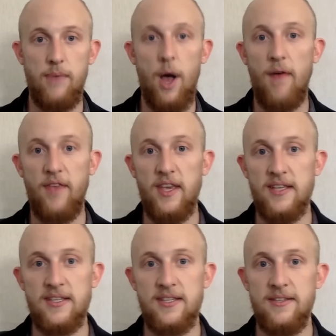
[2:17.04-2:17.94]

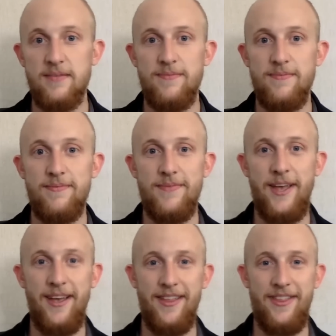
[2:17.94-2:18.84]
obvious
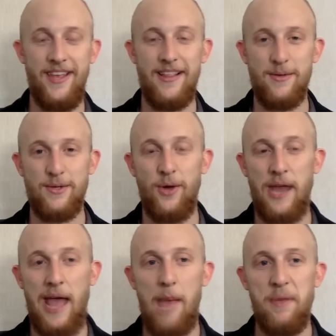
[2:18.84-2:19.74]
thing that was going
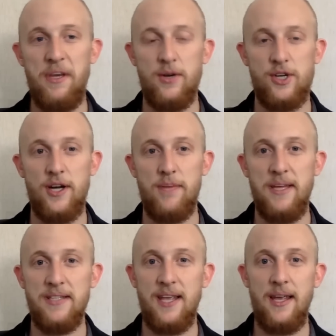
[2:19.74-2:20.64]
to happen. You're trying to
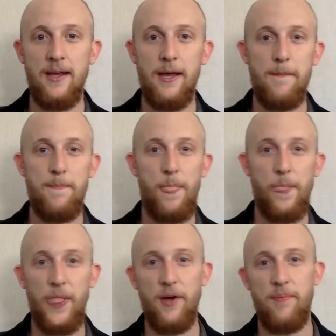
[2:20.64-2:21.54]
maintain
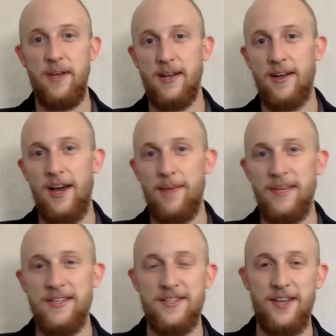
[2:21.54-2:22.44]
European
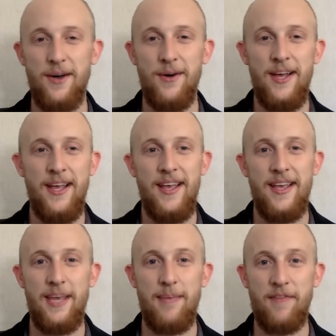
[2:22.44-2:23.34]
economies. So
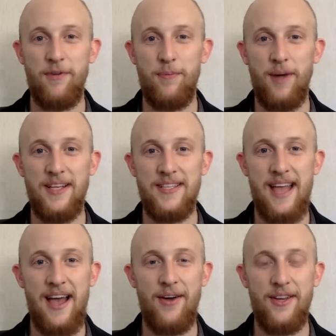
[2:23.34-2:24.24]
keeping food price
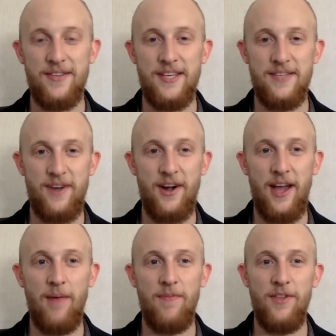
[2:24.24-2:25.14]
down is very
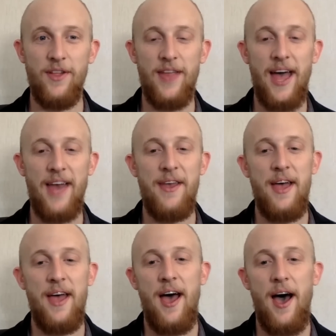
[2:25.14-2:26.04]
helpful in that.
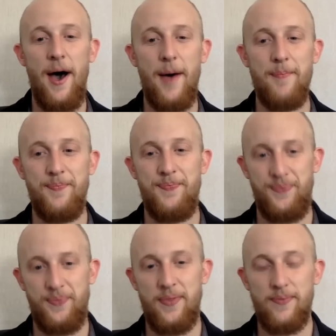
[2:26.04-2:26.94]

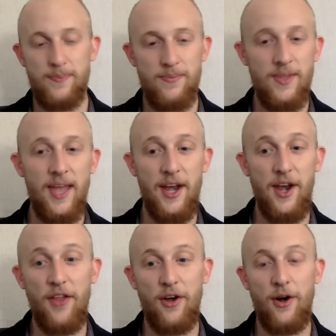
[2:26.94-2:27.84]
And
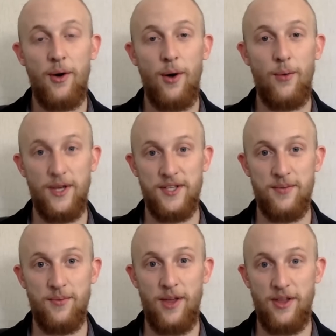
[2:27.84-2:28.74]
another
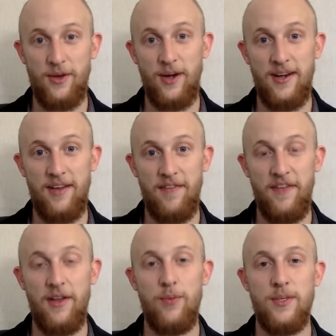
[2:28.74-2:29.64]
reason why the grain deal
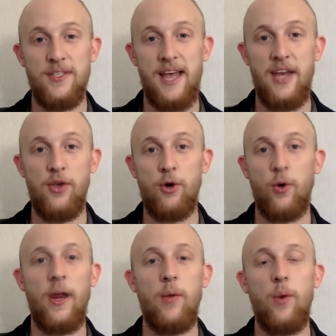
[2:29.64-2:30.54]
failed was that
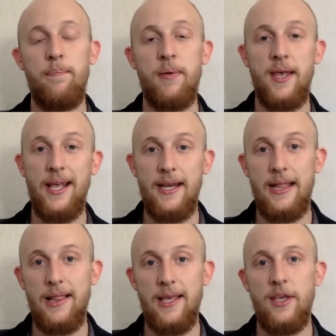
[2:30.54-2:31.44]
Ukraine
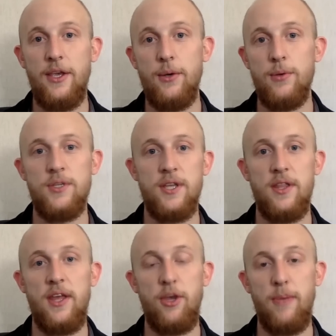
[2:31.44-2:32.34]
repeatedly used
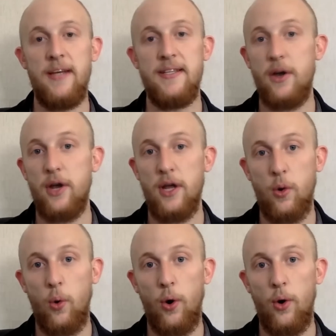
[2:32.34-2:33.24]
the humanitarian
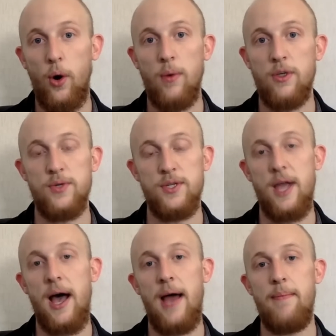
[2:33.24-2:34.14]
corridor, which was
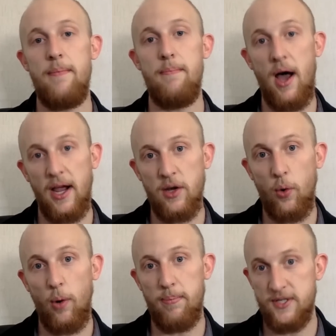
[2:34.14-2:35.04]
not mined
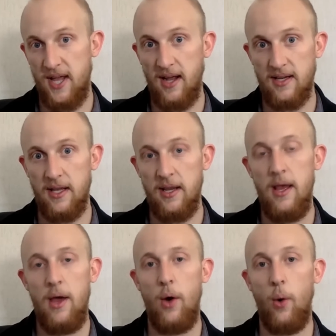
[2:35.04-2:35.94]
or protected
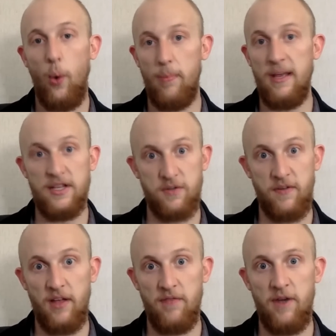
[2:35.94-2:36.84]
or being
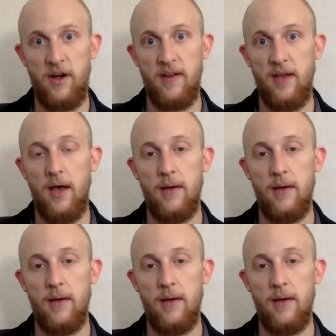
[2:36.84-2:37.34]
surveilled very,